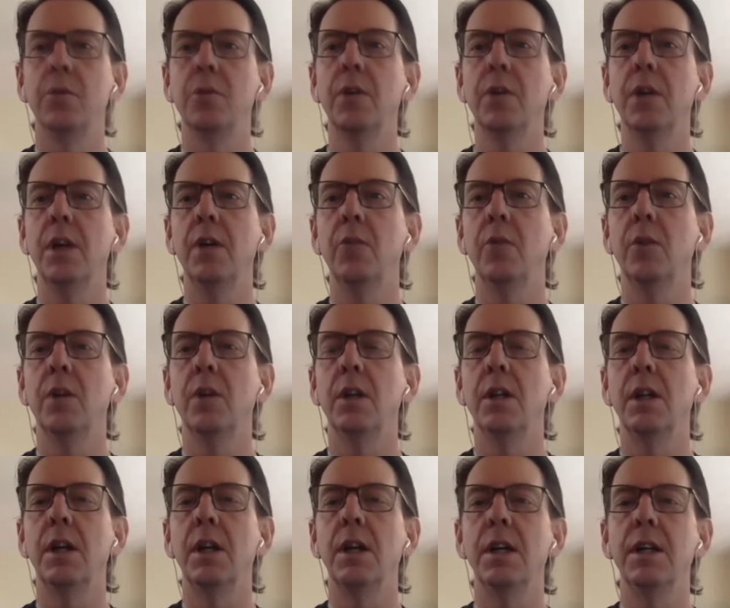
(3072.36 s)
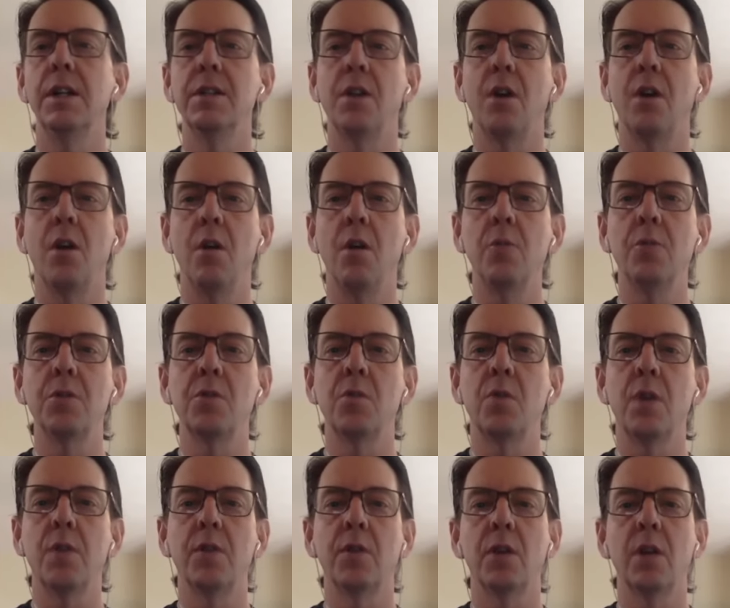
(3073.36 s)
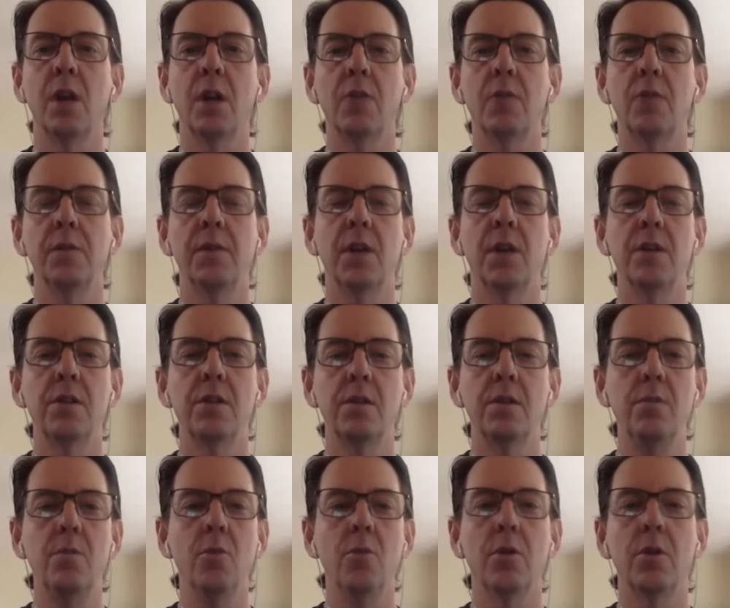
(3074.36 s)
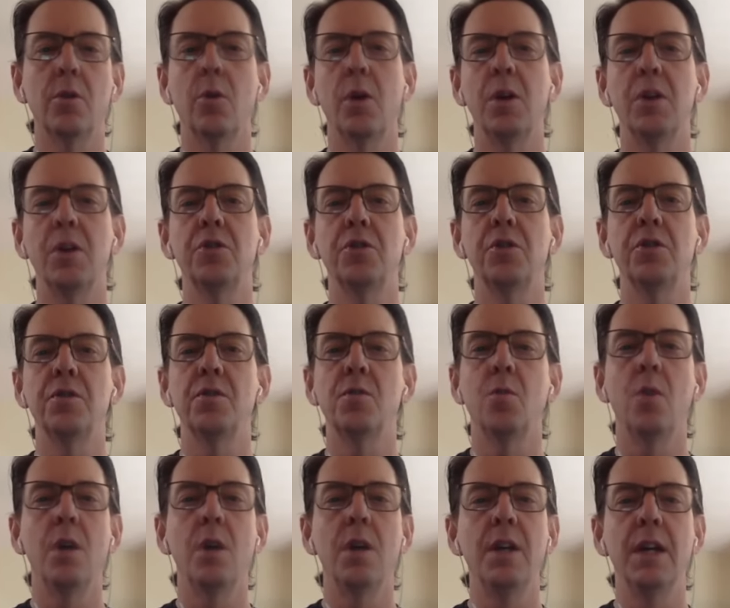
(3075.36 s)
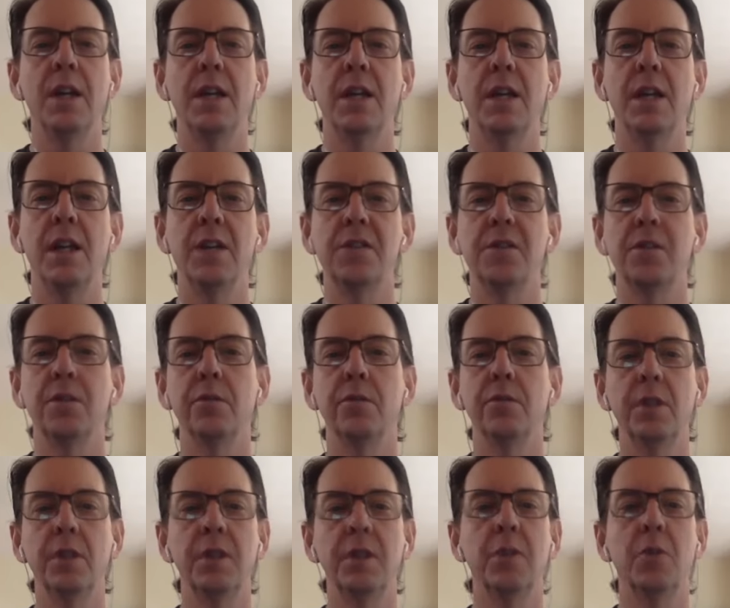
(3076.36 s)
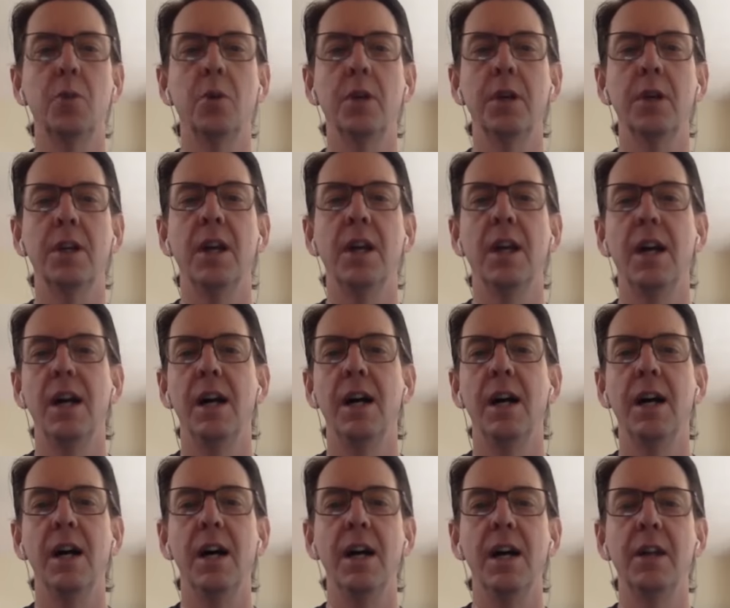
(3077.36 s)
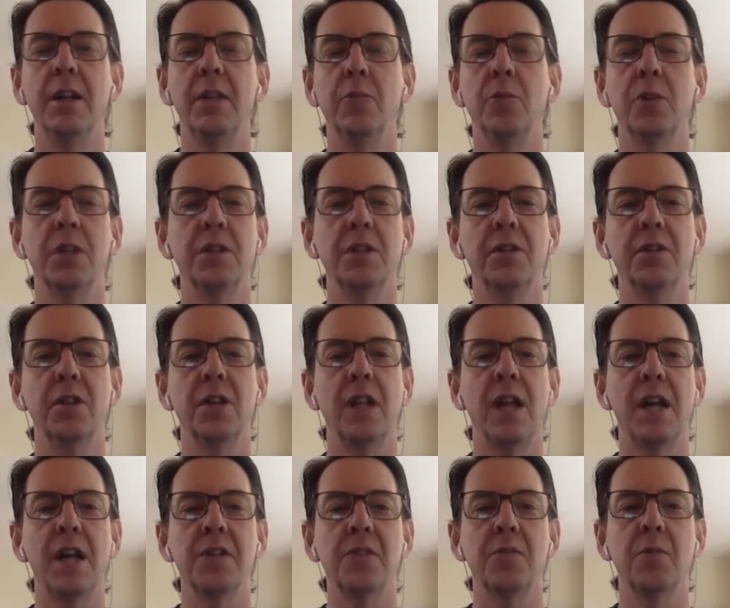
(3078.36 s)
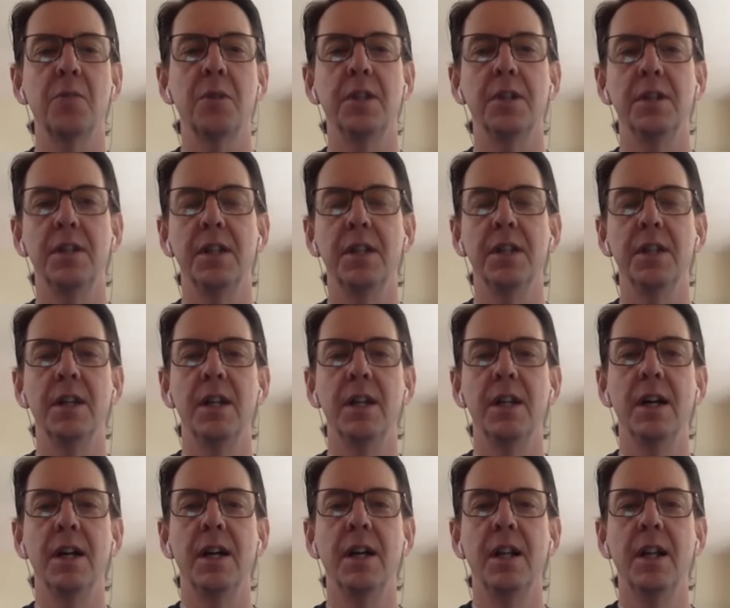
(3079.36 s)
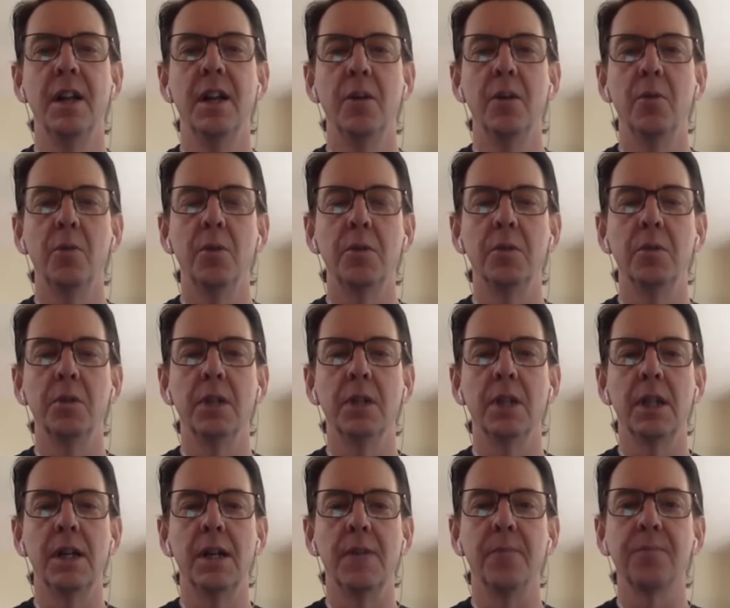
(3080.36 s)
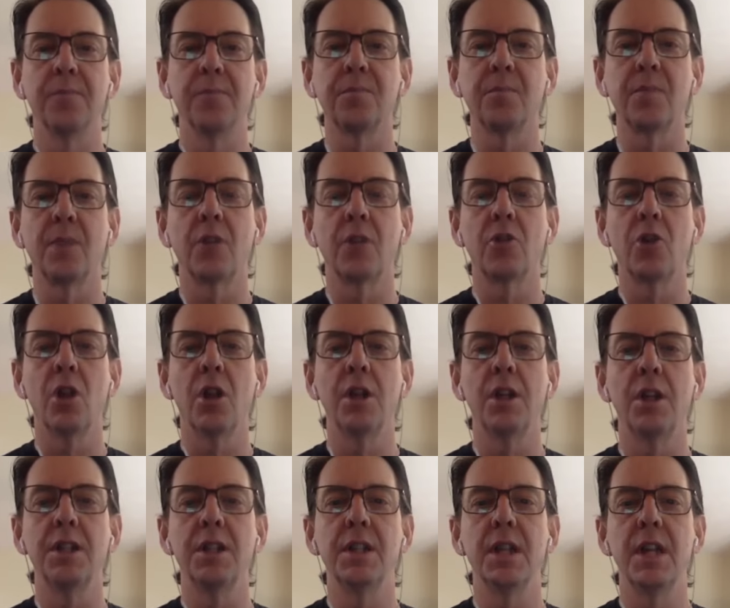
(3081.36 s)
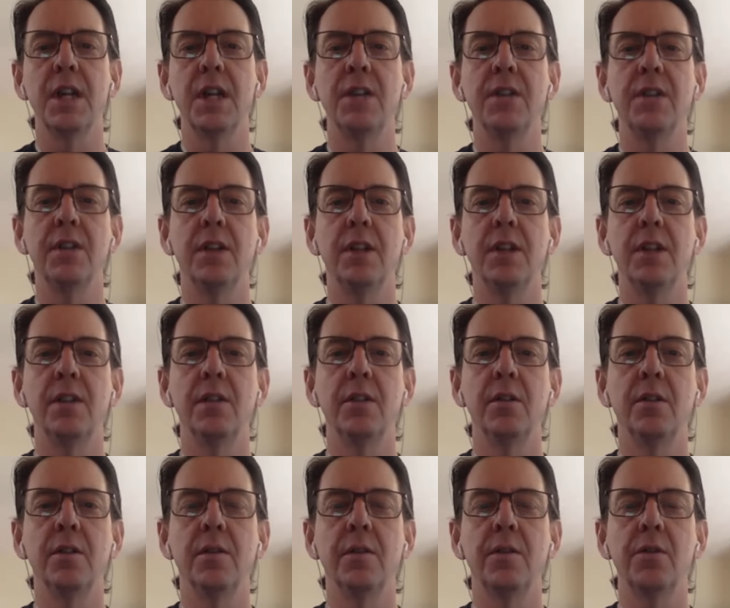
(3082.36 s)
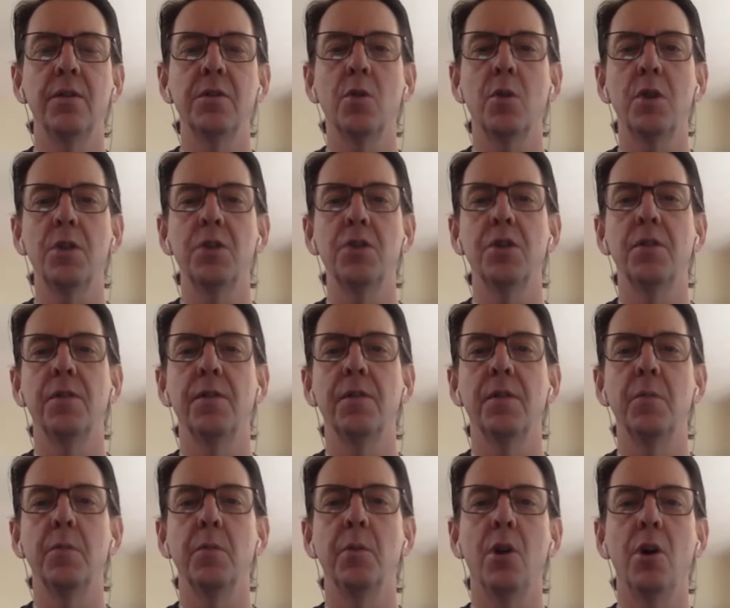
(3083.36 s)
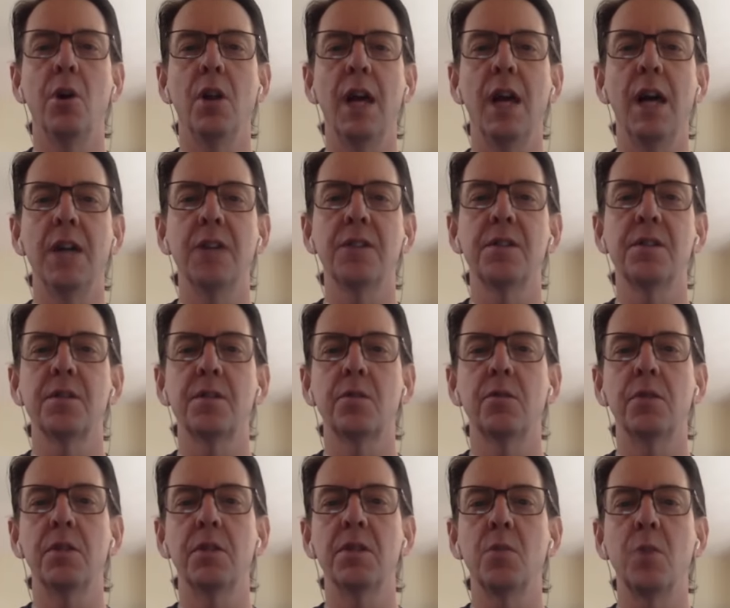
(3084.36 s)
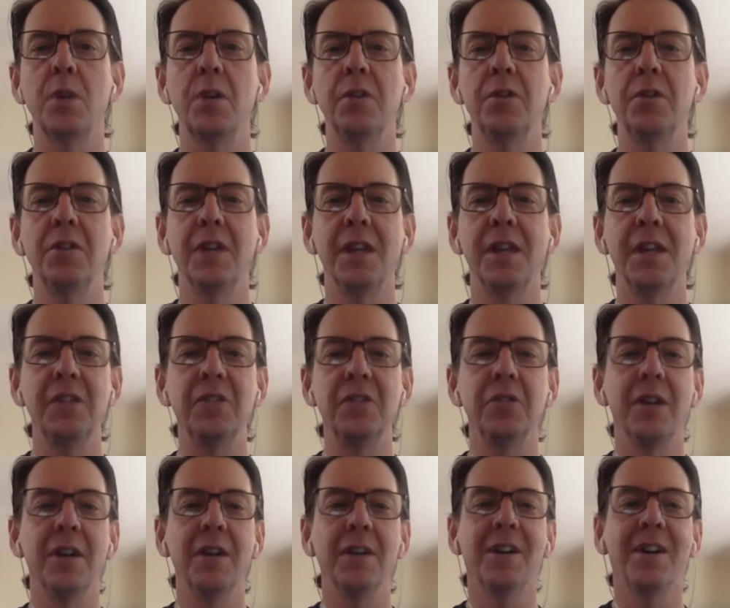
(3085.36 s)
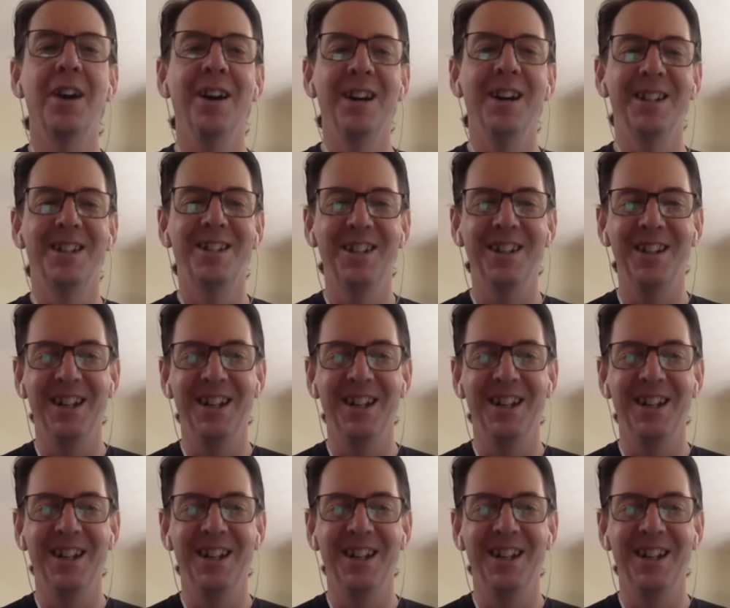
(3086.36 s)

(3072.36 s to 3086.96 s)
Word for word: Okay. Well, it's almost 12 o'clock. We've got two more questions. One I can answer really quick, and then we'll get to the last one, and then we will call it a day. The first question from Paul asks, Chris, when are you getting your haircut?